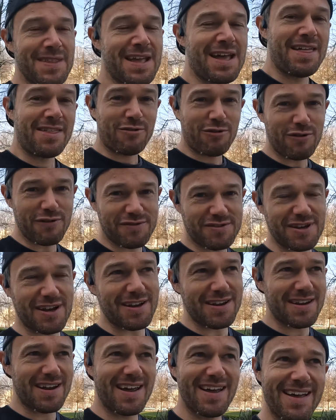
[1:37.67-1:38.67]
Then all of a
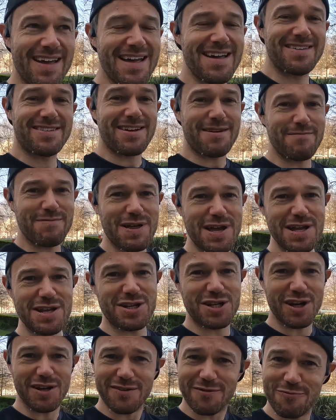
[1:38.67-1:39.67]
sudden, something
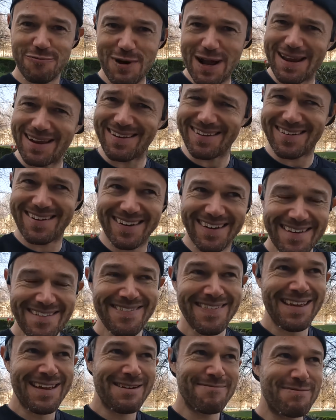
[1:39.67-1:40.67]
just went,
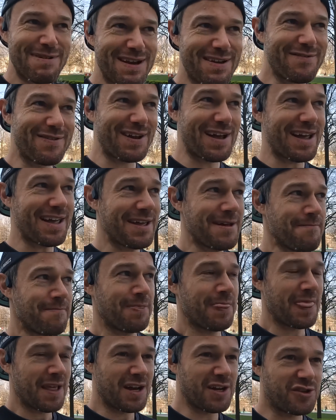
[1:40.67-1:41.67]
bit of like
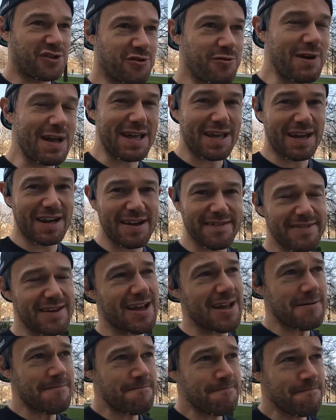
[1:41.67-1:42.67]
a tweak, and I was like,